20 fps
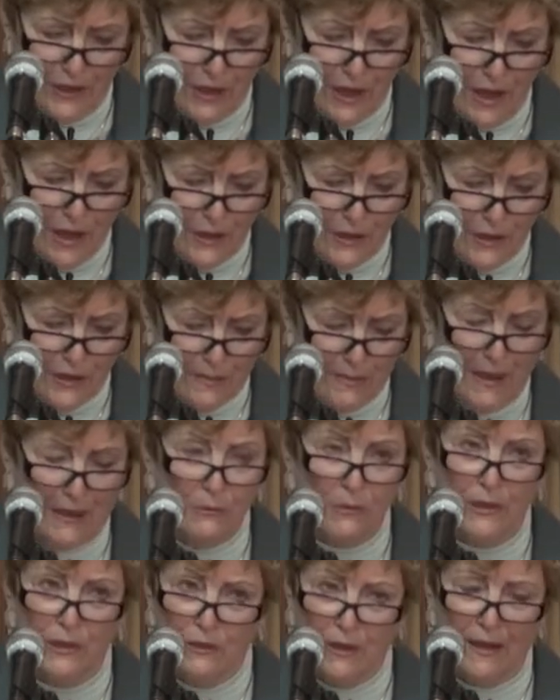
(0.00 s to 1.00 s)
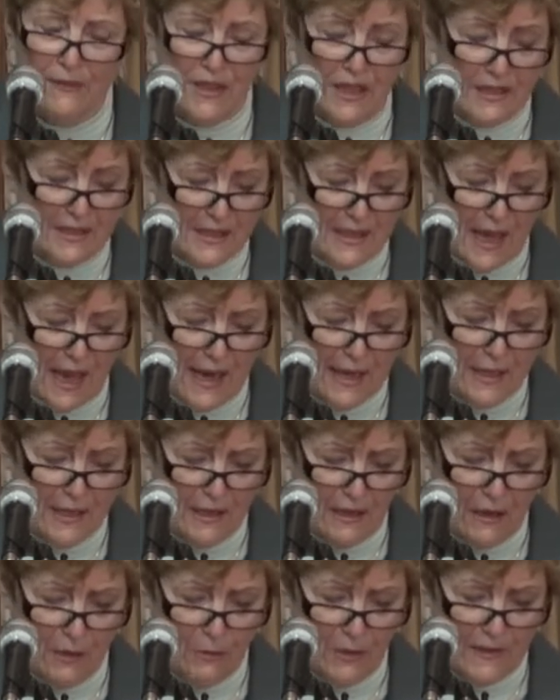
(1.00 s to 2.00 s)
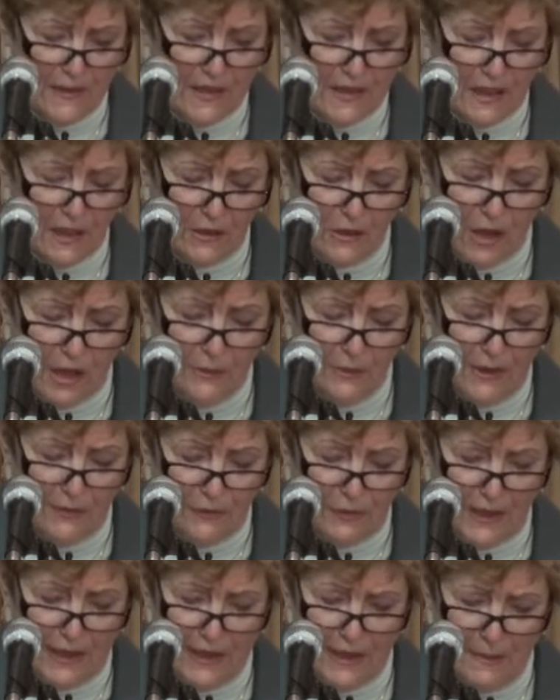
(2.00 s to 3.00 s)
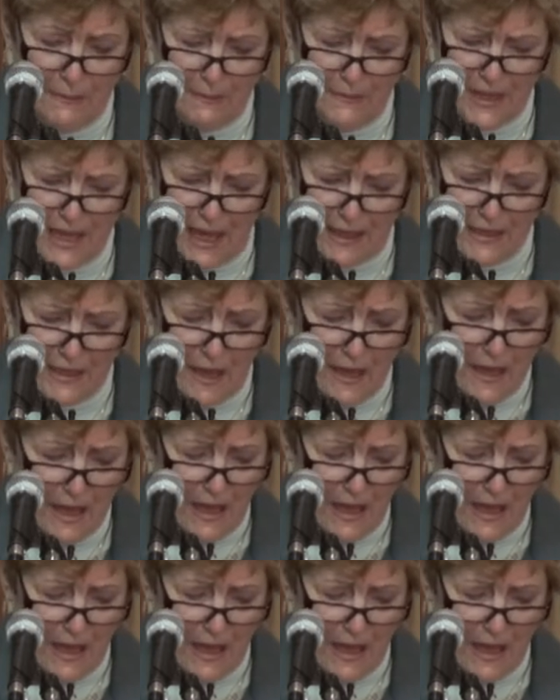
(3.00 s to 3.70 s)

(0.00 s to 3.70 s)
but we do have the aside with the Sun God referendum debt.